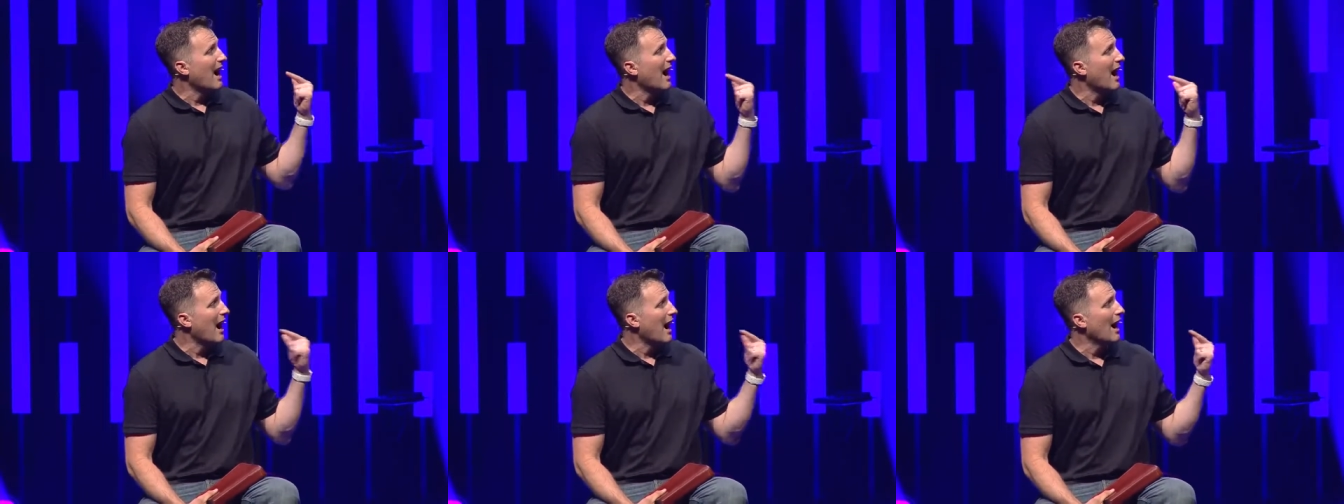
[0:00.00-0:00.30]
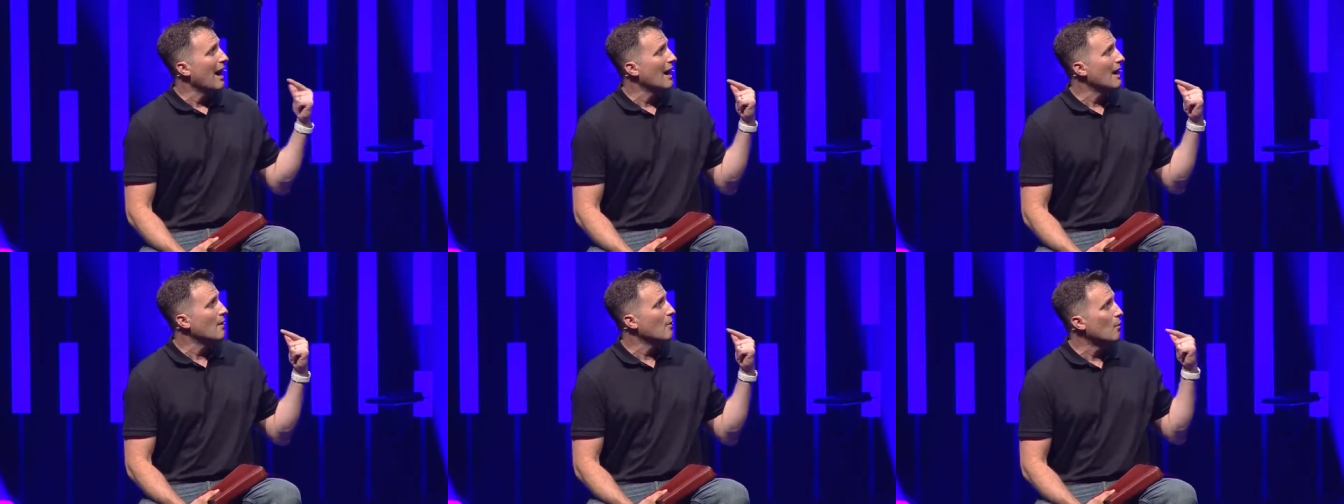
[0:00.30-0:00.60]

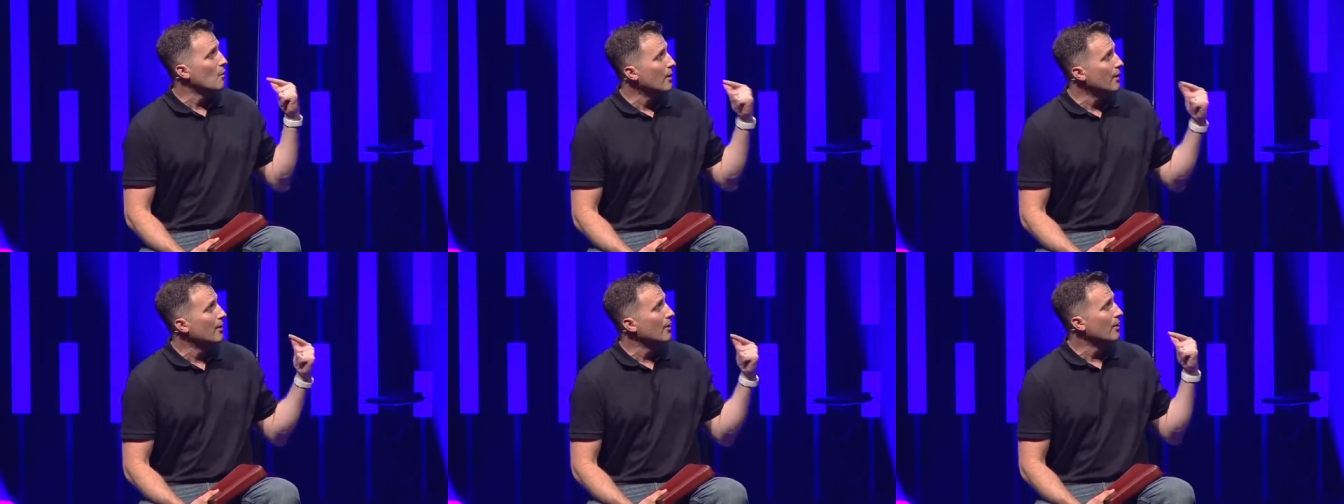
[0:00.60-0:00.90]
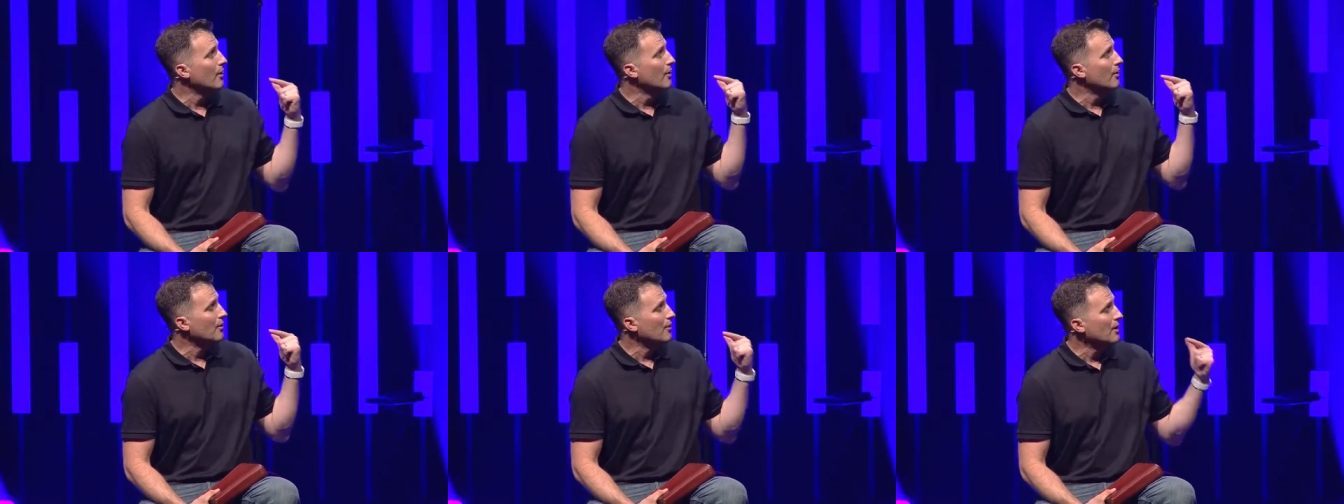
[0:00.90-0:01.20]
I
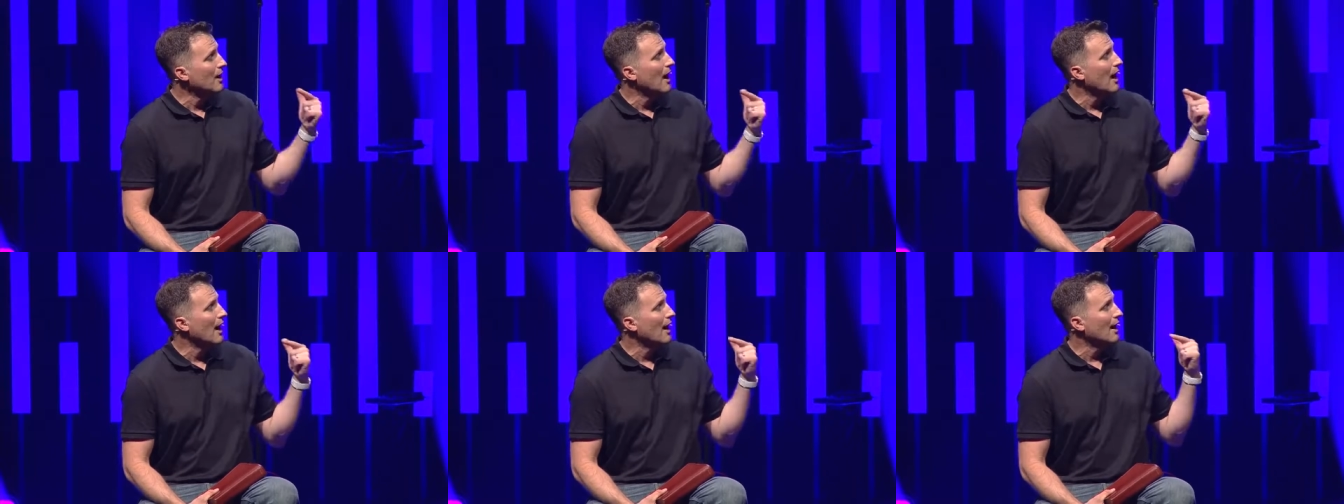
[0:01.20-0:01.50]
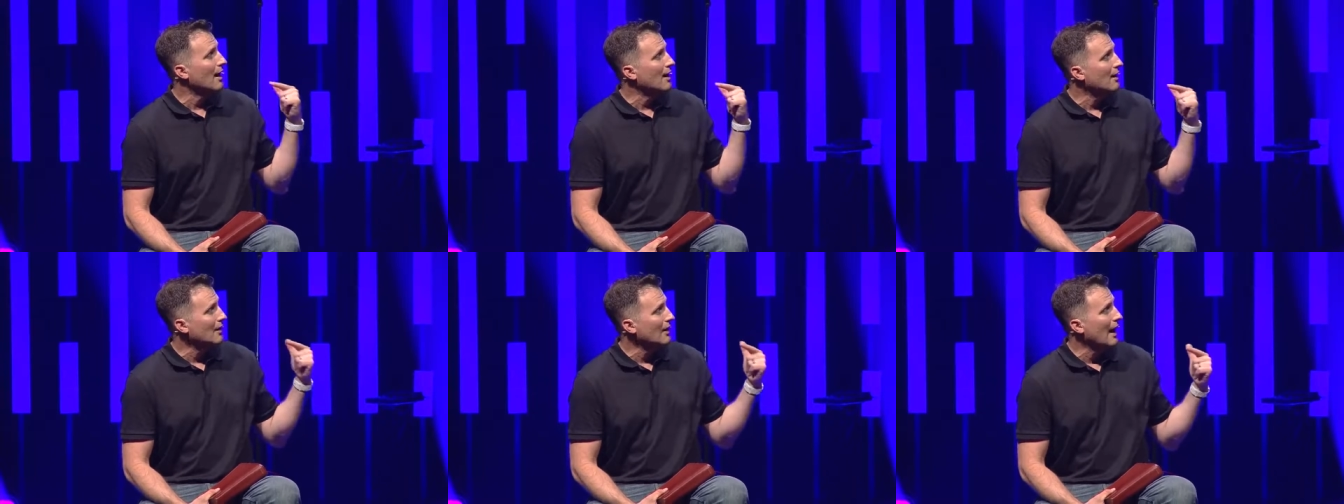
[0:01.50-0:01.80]
will
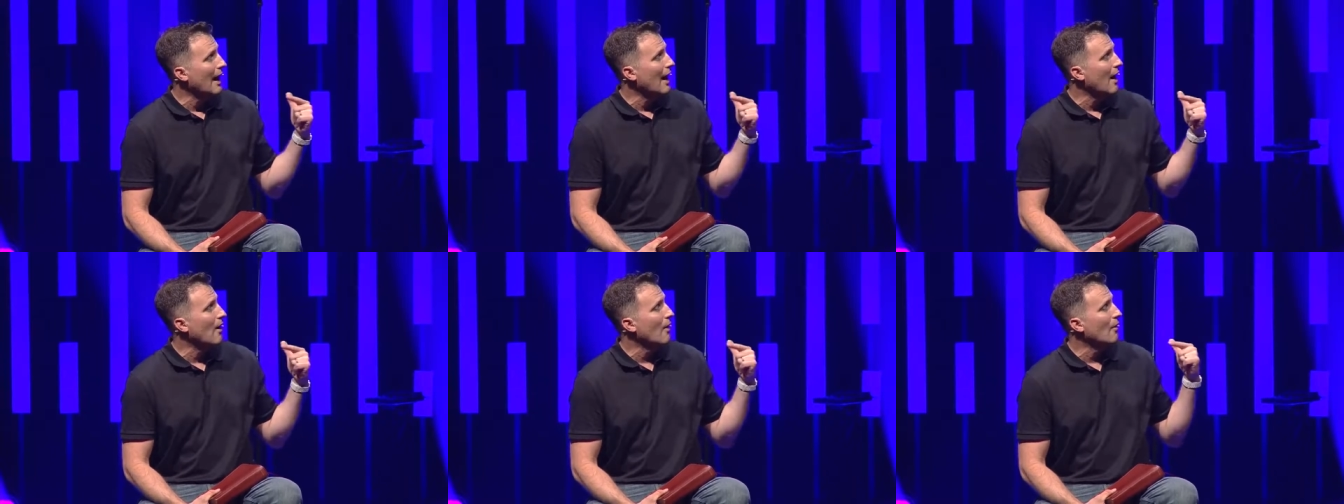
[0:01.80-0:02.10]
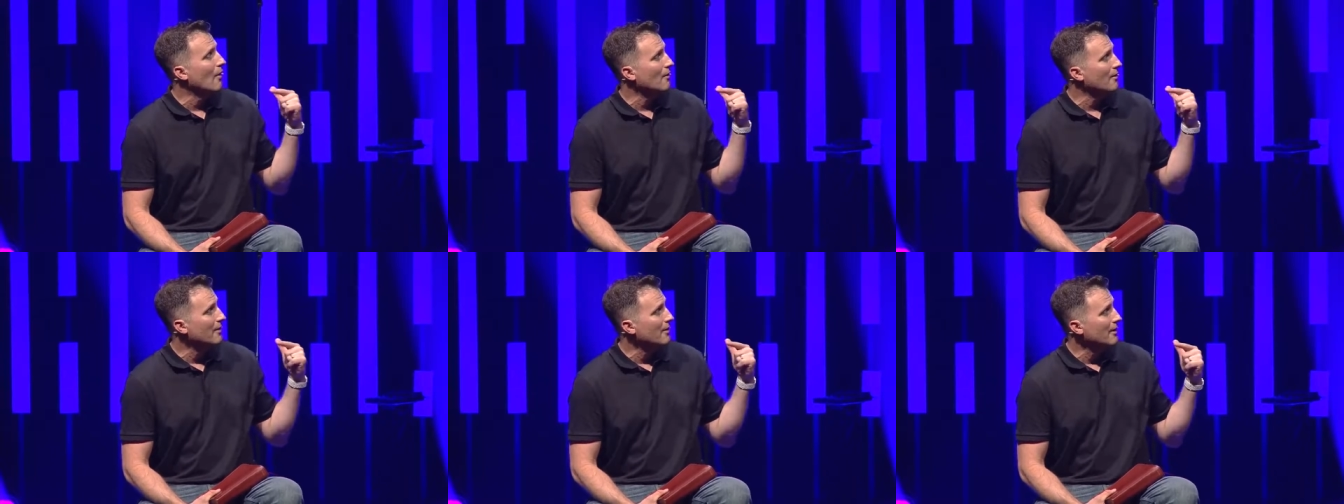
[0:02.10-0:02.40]
not
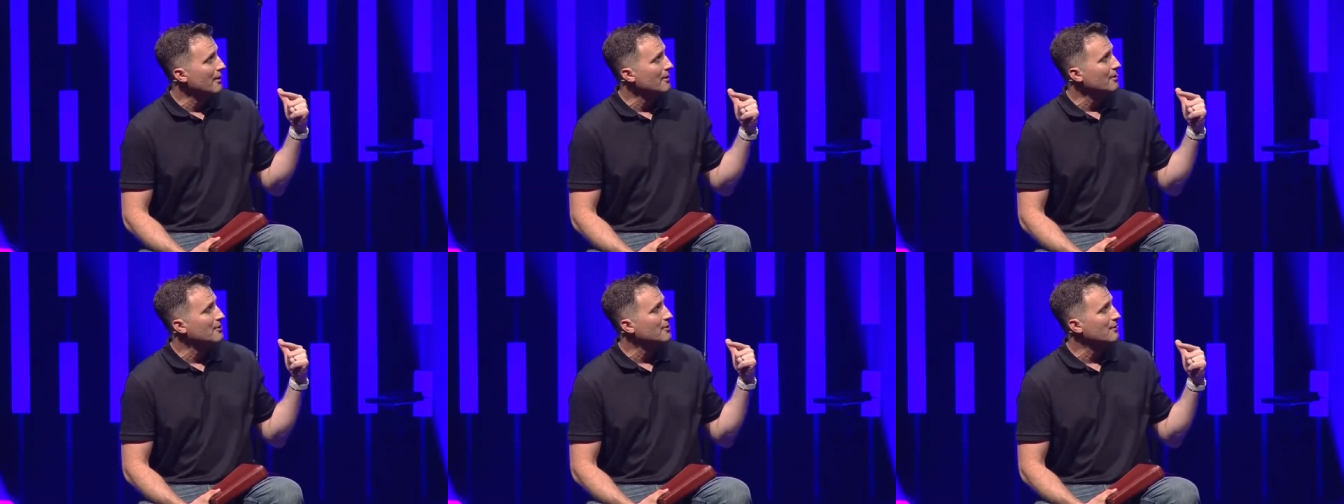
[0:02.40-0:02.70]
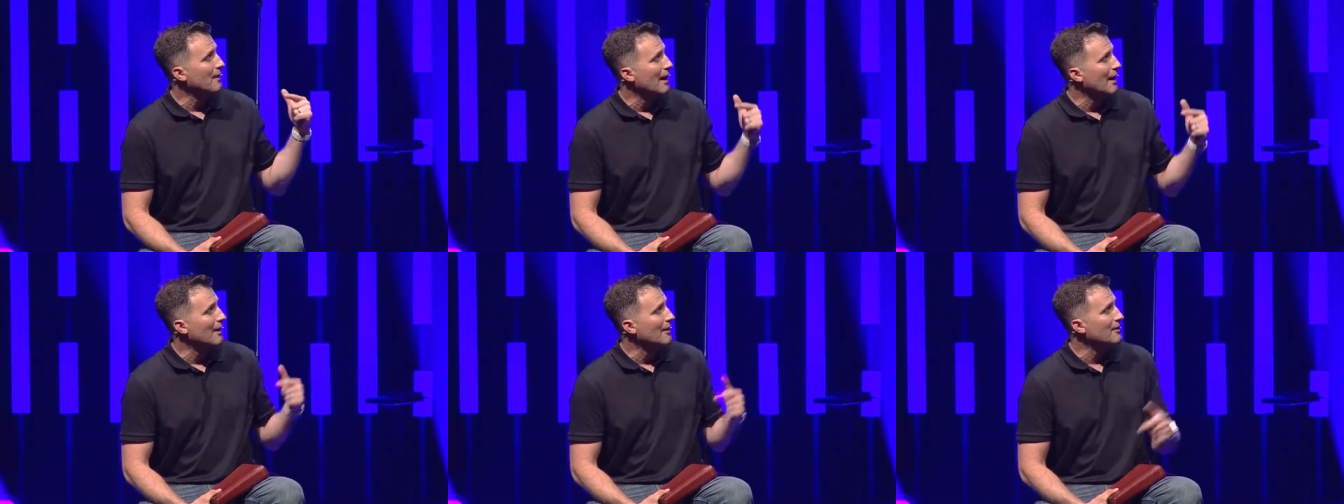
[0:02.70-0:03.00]
allow this
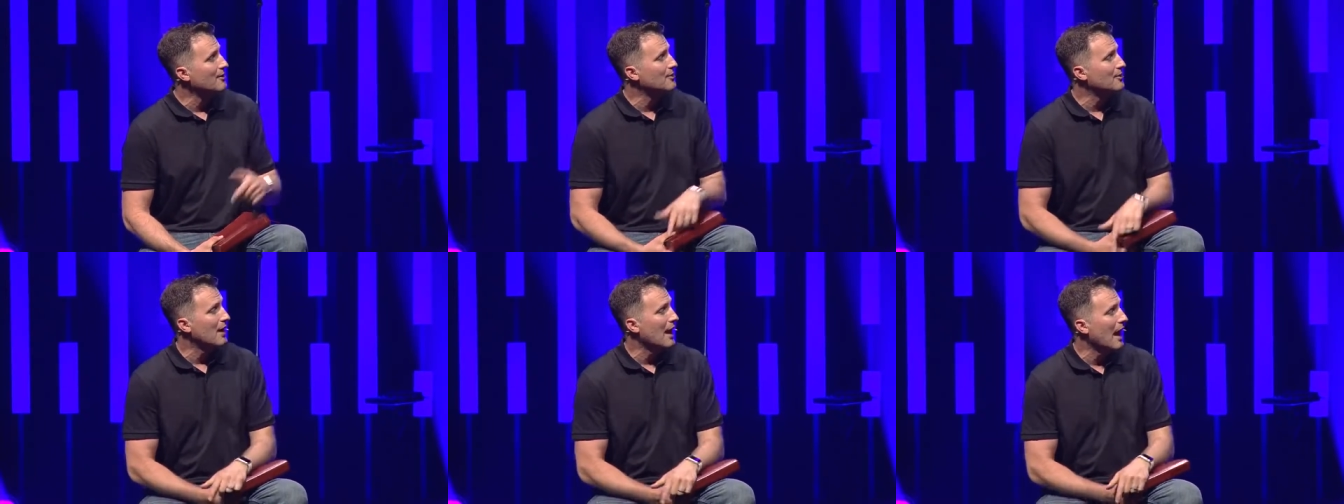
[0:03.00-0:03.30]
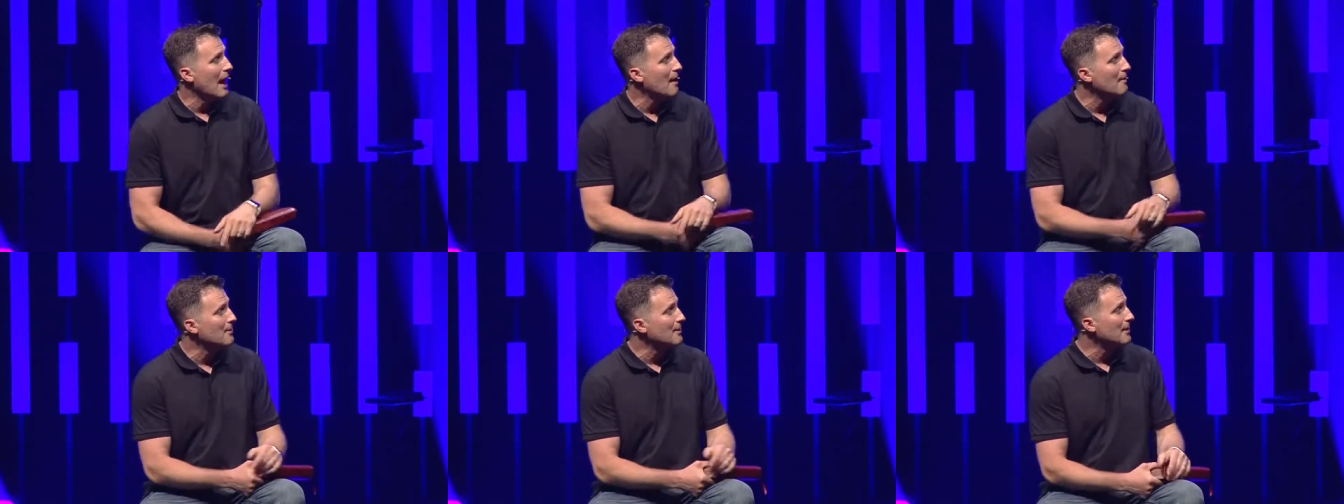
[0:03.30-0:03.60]
violence to
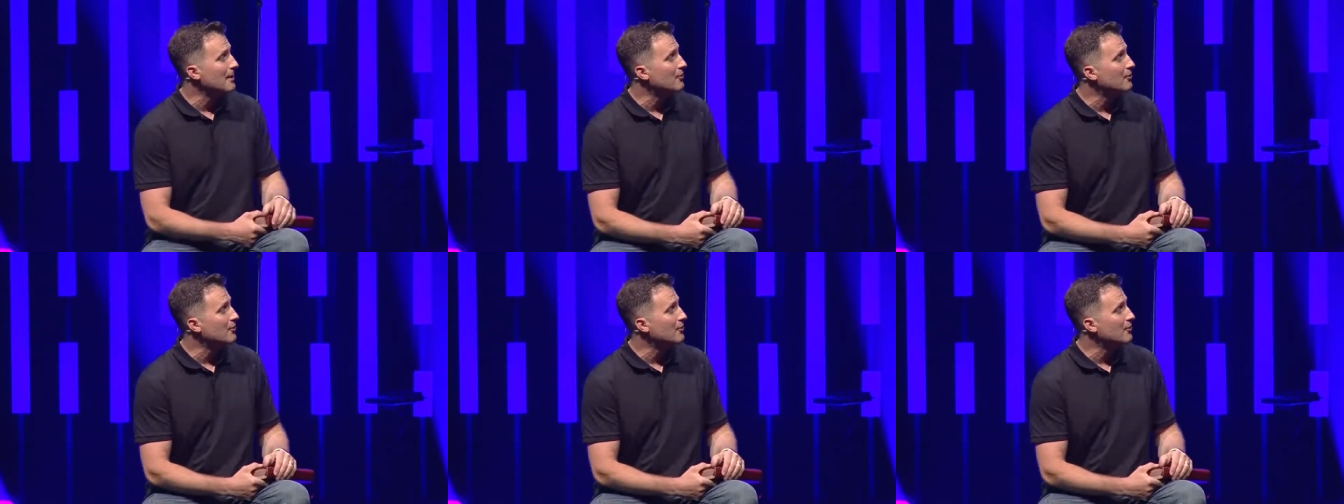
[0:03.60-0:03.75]
happen.